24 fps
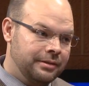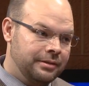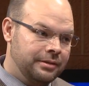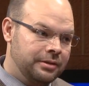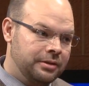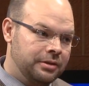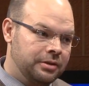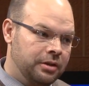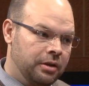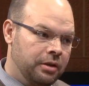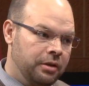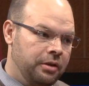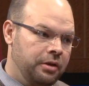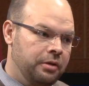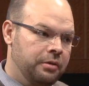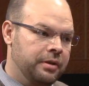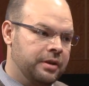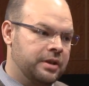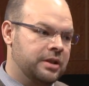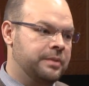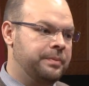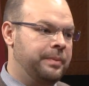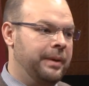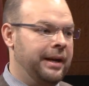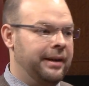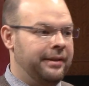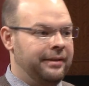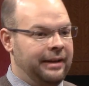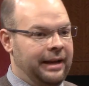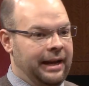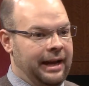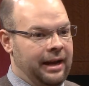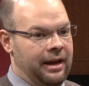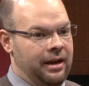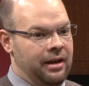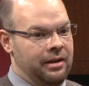So you expect to
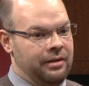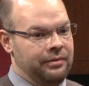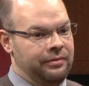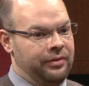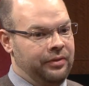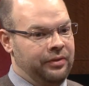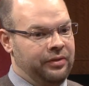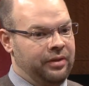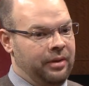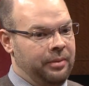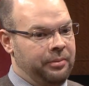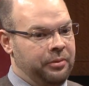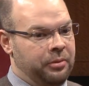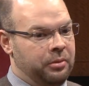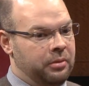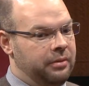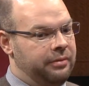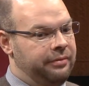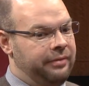have some sort of